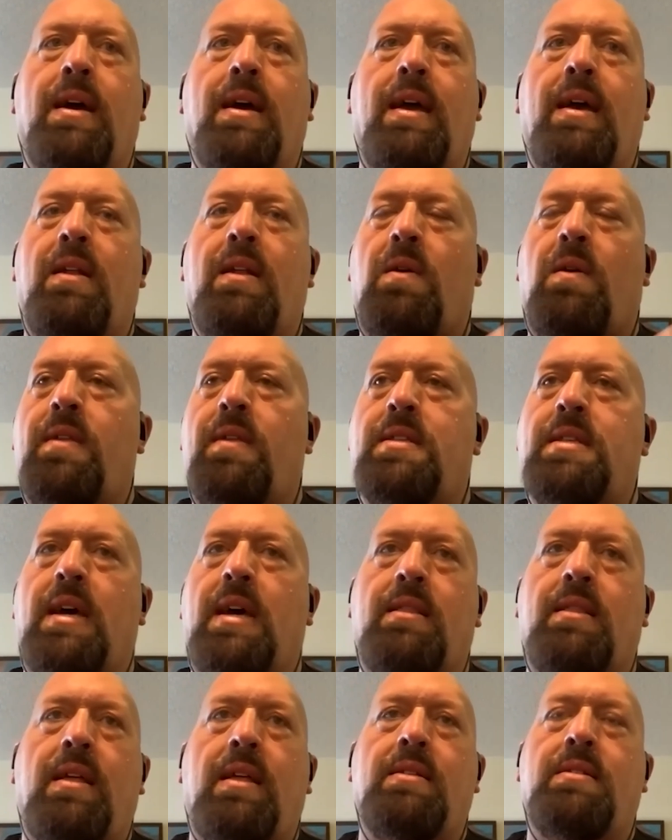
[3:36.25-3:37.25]
I had all this
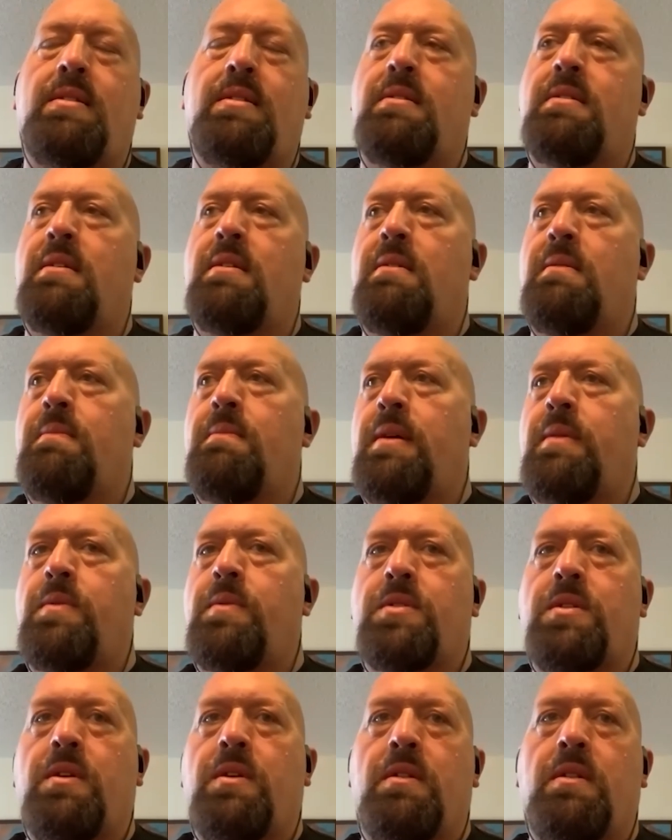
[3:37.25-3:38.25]
athleticism. I
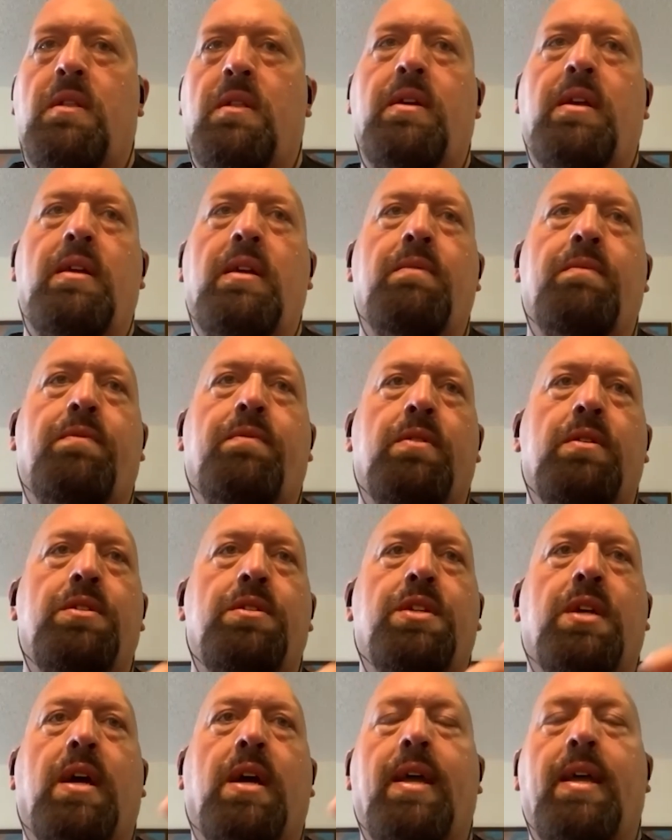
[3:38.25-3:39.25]
was good looking for
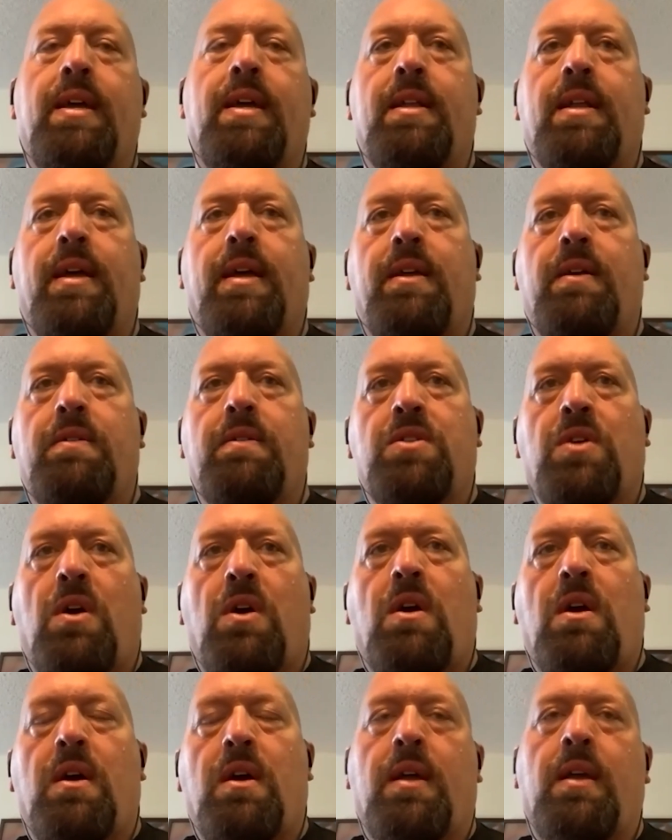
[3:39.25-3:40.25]
a giant. I could
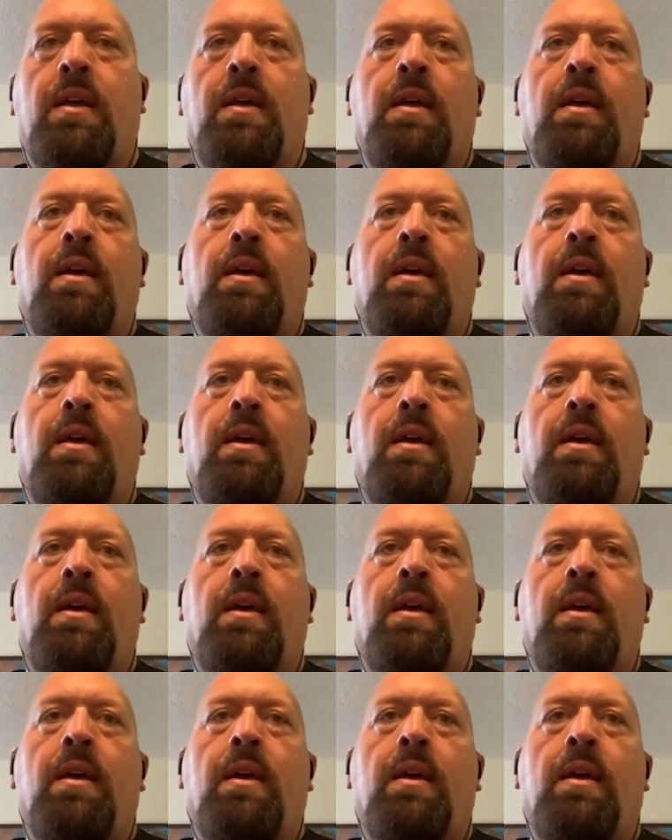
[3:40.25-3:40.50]
talk.